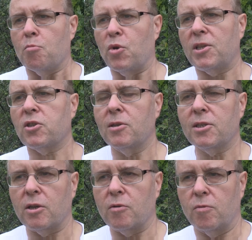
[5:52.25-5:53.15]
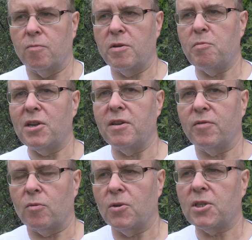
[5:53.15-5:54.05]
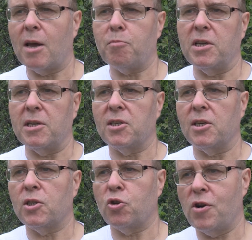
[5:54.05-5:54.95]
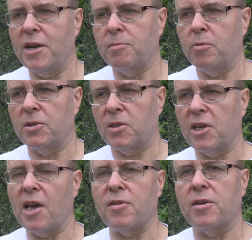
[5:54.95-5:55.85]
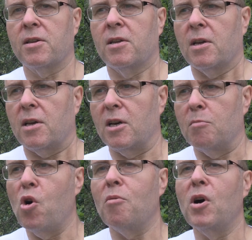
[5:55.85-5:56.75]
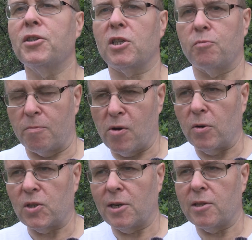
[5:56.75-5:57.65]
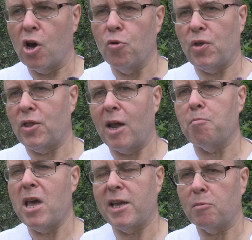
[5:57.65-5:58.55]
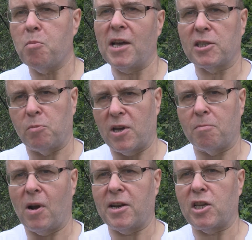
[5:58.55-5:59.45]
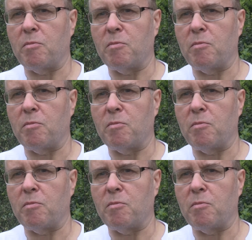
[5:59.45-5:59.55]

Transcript: but it's also, we believe that what's happening is he's trying to put together a more modest proposal in the hope that that may get passed by the planning